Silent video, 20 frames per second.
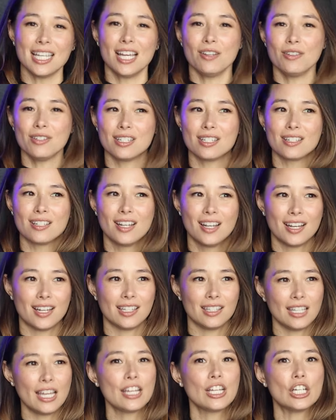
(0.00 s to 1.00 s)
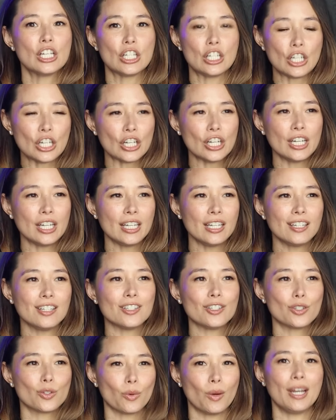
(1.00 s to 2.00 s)
sounds like a good
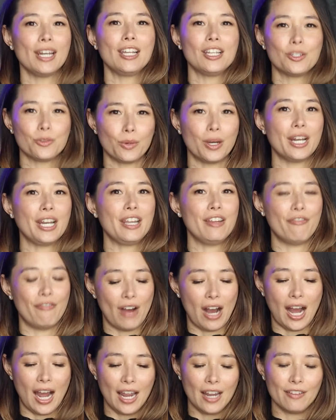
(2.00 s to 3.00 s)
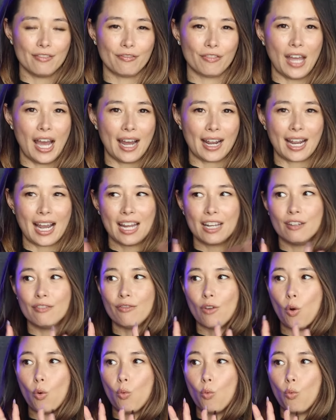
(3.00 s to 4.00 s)
2025 that kind
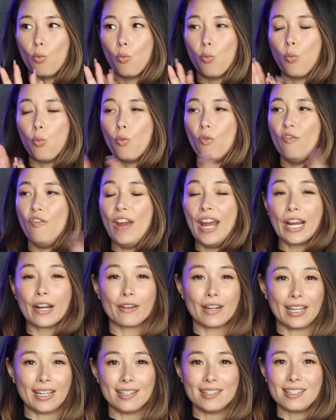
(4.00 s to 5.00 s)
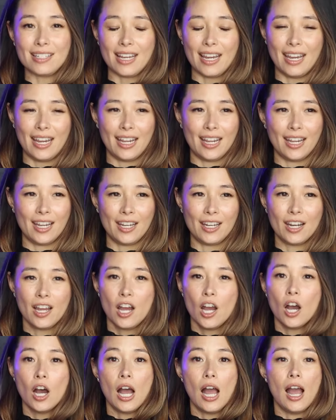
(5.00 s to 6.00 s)
of varies in
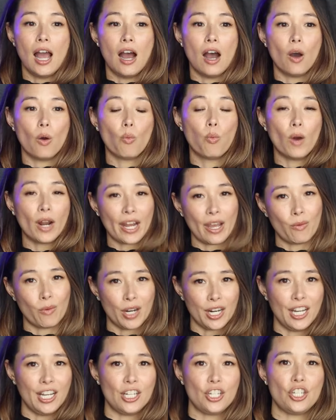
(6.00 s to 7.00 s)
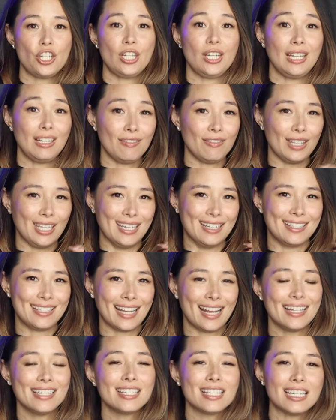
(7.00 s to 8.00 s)
what I want to achieve, the
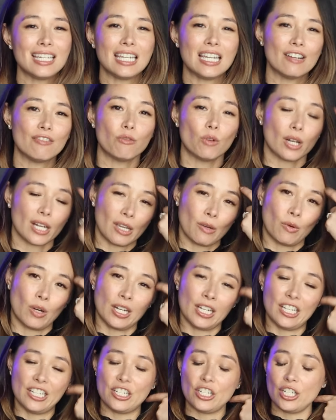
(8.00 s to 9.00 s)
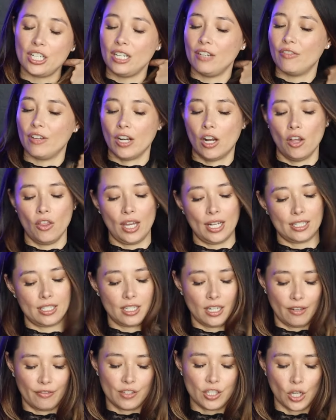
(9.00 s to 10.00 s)
intensity of what I want to achieve, and all that
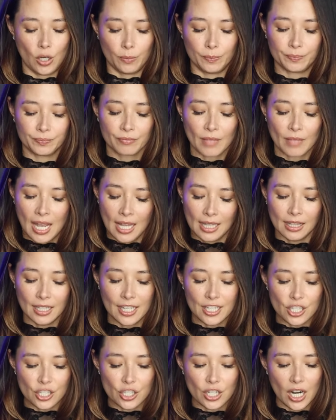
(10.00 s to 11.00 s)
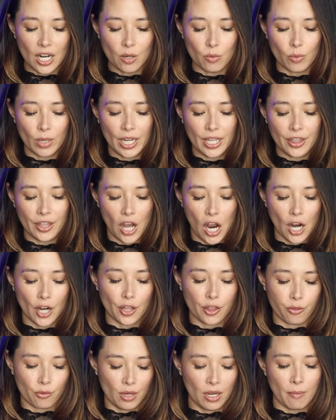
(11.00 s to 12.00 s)
stuff. So let's start with our
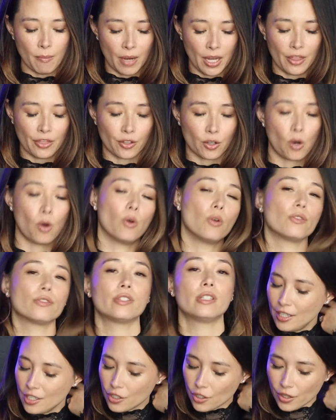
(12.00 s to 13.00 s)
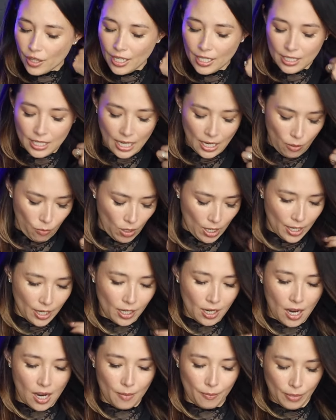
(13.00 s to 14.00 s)
3-month goals. These are things that I want to
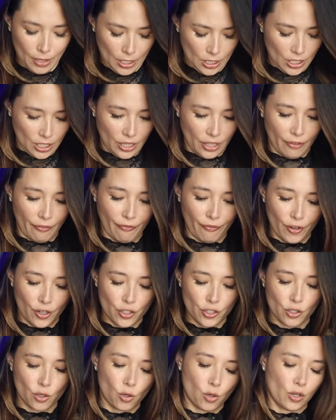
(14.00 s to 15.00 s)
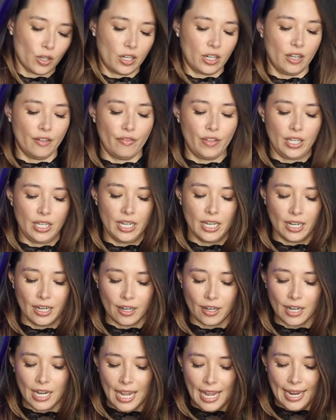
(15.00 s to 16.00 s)
accomplish in the first quarter of the year.